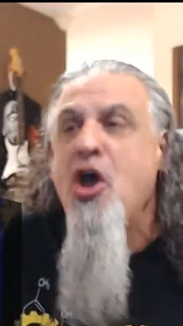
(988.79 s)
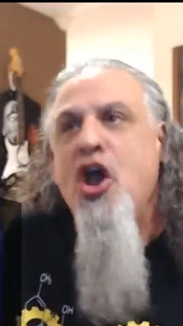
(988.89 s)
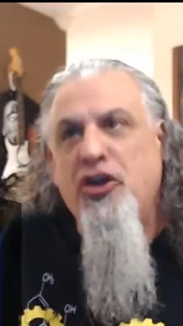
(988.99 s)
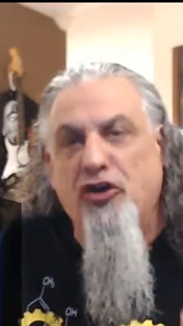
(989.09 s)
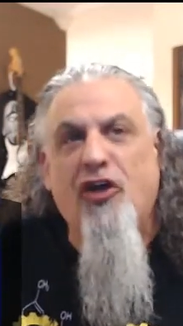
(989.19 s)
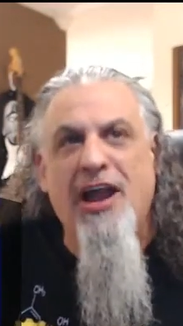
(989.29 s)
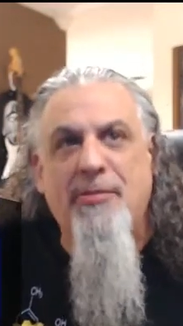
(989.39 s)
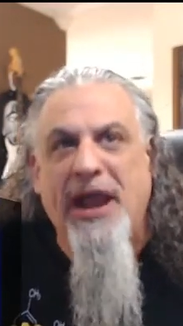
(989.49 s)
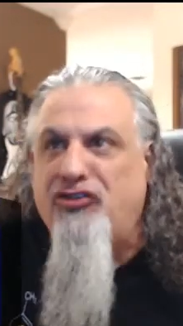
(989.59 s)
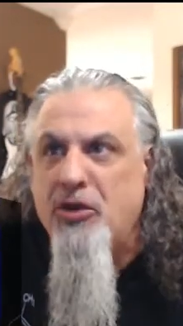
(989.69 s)
You're trying to
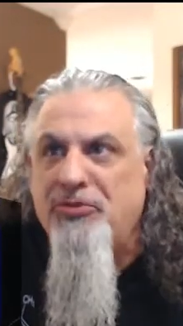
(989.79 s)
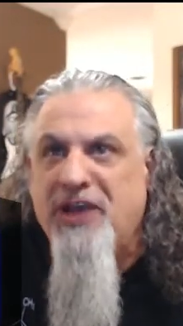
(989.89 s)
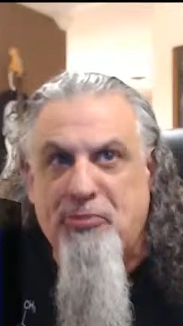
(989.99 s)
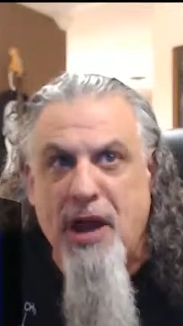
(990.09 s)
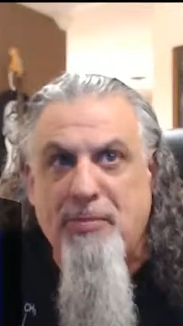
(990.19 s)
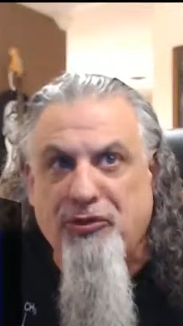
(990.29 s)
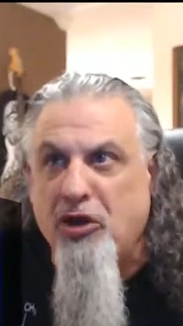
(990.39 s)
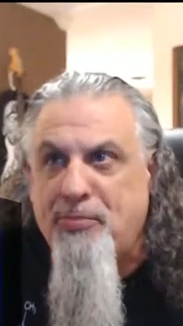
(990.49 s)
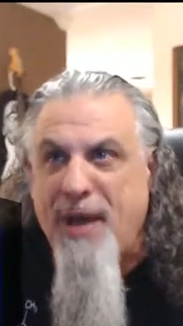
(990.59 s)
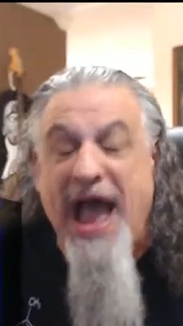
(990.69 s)
make Doomsday Preppers
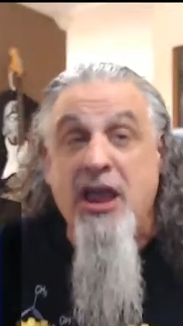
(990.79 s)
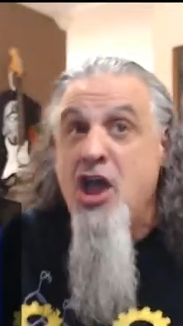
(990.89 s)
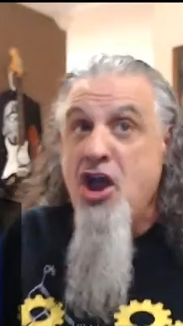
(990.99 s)
look bad.